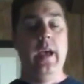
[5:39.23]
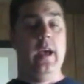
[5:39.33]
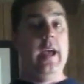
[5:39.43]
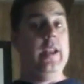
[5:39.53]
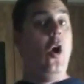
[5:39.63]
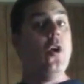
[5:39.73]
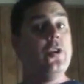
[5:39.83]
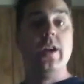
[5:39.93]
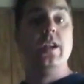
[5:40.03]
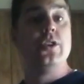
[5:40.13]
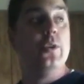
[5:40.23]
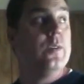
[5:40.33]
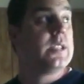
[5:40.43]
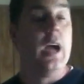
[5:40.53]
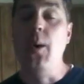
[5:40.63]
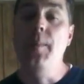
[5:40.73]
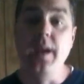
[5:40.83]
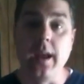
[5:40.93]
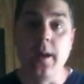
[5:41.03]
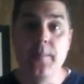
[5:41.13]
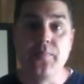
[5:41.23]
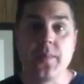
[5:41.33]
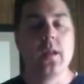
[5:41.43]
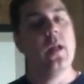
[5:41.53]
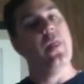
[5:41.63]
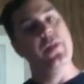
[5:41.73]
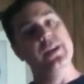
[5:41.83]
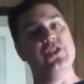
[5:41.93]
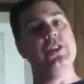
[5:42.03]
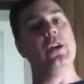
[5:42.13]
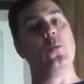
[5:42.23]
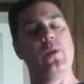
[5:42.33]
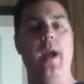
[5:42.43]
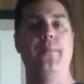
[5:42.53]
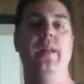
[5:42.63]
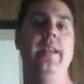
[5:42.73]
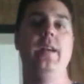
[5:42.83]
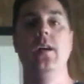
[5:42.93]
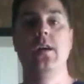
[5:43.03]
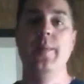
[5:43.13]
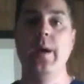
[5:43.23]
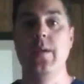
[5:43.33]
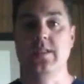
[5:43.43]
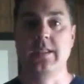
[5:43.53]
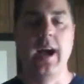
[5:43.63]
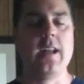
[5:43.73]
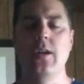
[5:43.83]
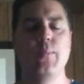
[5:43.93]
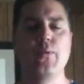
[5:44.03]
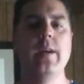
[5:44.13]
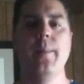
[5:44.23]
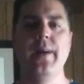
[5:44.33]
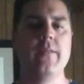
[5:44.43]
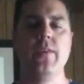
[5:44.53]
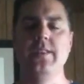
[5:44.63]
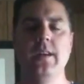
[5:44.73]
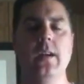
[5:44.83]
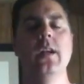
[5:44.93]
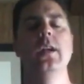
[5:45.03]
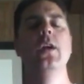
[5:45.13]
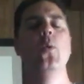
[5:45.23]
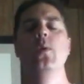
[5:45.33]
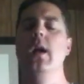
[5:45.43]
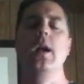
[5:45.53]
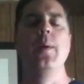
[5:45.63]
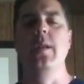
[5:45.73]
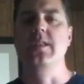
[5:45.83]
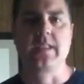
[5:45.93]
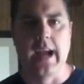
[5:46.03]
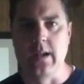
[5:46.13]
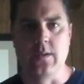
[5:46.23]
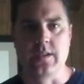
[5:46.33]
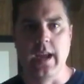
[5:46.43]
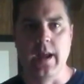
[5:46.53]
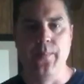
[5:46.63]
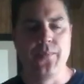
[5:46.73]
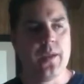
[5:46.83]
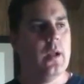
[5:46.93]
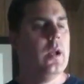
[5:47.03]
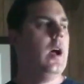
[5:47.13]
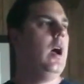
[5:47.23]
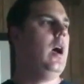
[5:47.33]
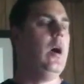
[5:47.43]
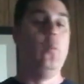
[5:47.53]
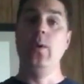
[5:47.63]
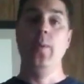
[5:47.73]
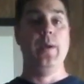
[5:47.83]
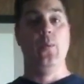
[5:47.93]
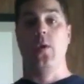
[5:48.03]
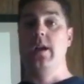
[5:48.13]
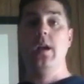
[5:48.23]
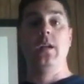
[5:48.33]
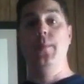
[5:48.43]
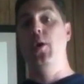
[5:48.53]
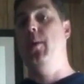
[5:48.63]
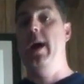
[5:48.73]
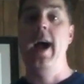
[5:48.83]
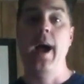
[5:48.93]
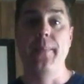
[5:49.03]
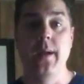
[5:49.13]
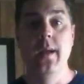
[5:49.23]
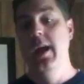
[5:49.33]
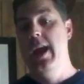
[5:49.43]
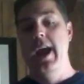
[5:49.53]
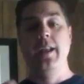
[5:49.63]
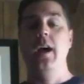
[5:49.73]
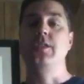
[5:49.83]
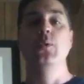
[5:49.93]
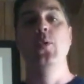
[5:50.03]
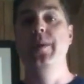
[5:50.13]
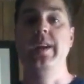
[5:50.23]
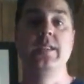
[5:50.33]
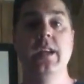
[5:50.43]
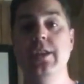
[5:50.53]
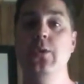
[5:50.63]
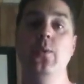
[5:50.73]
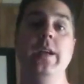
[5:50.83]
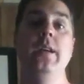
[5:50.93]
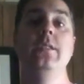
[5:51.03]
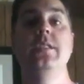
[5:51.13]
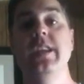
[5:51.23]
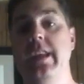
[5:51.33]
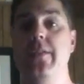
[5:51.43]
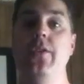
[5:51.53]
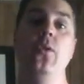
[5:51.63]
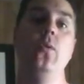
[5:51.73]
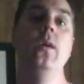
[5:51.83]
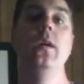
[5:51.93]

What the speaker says: and all you're going to do is tell me, this year we're not planning on coming out the Sky. I don't know, I'm paraphrasing here. We're not coming out the Skylanders game. We will be working on a mobile app, and also we'll be continuing to give you